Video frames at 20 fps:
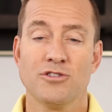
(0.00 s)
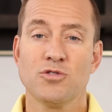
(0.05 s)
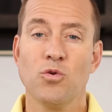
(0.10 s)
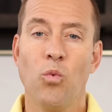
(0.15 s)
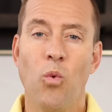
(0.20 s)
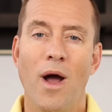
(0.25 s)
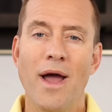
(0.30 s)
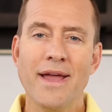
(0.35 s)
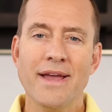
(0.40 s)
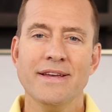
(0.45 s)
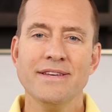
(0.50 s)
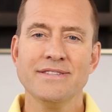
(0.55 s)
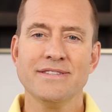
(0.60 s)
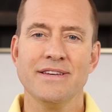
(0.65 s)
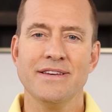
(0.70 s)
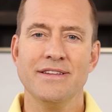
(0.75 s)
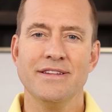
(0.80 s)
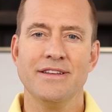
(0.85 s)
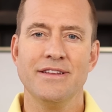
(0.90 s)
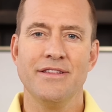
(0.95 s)
So, why is
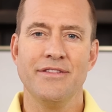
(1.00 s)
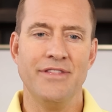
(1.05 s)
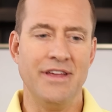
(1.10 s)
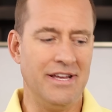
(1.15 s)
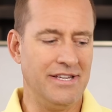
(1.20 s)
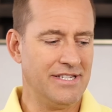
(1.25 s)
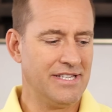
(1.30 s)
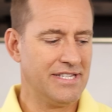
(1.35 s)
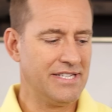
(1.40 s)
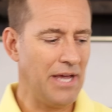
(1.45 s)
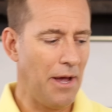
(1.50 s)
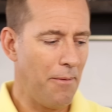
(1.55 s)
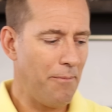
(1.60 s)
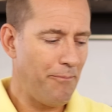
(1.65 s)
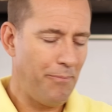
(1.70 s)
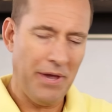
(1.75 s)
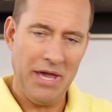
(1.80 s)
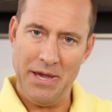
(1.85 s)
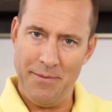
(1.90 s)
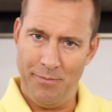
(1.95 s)
it that
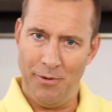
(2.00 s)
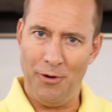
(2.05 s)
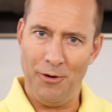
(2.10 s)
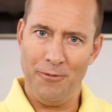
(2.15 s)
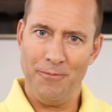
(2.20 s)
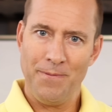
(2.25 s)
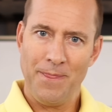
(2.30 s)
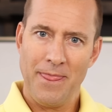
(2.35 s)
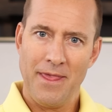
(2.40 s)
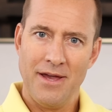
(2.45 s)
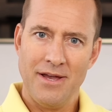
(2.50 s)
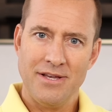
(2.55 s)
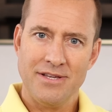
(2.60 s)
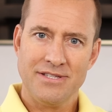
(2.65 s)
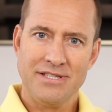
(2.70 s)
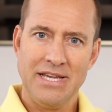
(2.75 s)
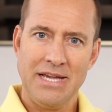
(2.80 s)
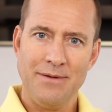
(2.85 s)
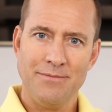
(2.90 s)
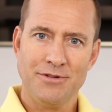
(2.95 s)
some people
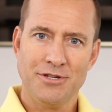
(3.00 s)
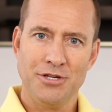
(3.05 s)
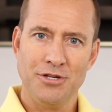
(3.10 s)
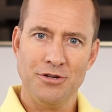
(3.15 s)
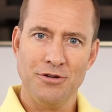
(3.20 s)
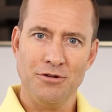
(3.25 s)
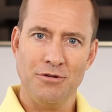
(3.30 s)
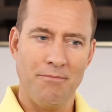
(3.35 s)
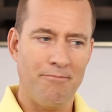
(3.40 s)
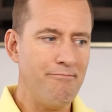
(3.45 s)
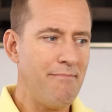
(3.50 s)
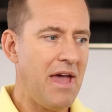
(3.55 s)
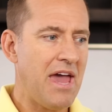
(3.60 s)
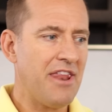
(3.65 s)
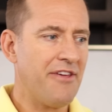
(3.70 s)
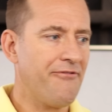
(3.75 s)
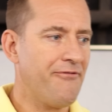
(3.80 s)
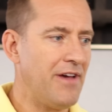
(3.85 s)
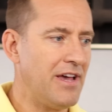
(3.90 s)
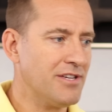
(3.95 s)
seem to
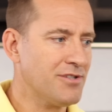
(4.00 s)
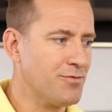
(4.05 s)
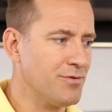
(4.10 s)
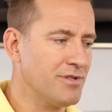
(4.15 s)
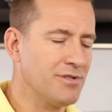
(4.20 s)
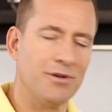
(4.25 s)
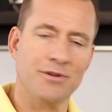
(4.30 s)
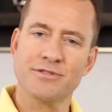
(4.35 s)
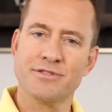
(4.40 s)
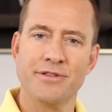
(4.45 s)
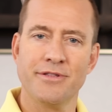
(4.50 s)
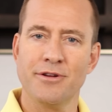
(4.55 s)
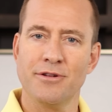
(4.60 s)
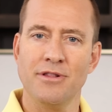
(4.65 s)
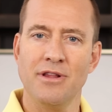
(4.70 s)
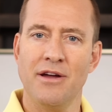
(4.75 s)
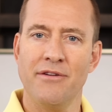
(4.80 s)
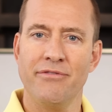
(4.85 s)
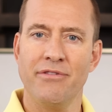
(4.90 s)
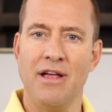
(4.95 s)
manifest results in their
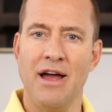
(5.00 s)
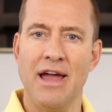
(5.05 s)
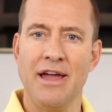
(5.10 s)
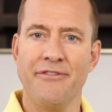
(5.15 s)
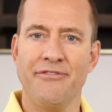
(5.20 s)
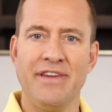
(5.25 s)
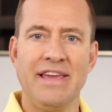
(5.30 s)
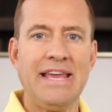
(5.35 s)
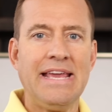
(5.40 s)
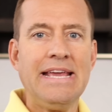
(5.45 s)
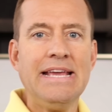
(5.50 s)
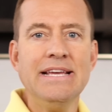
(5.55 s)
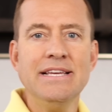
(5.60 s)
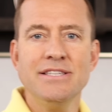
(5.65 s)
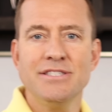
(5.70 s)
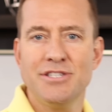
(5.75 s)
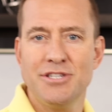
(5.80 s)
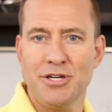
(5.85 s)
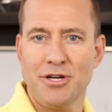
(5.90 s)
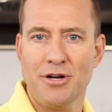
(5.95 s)
love life
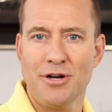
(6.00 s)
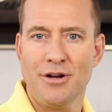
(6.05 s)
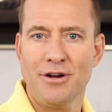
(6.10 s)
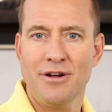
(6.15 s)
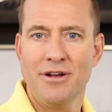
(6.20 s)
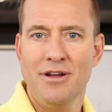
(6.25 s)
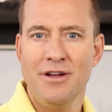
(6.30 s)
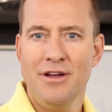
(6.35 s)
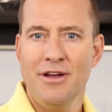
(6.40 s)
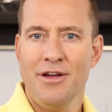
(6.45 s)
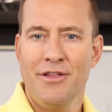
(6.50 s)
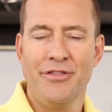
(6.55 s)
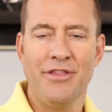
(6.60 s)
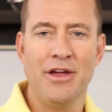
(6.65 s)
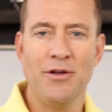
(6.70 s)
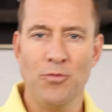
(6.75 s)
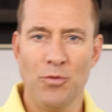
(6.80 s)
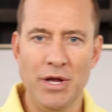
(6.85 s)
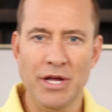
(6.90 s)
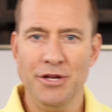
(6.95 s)
easier
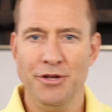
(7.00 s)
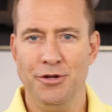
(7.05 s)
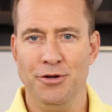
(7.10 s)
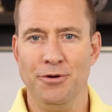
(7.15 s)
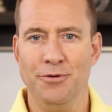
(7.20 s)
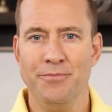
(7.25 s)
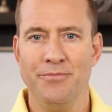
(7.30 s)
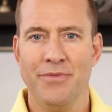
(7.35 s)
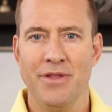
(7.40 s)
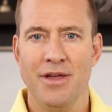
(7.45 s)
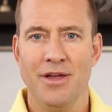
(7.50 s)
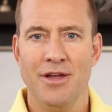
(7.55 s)
than we do,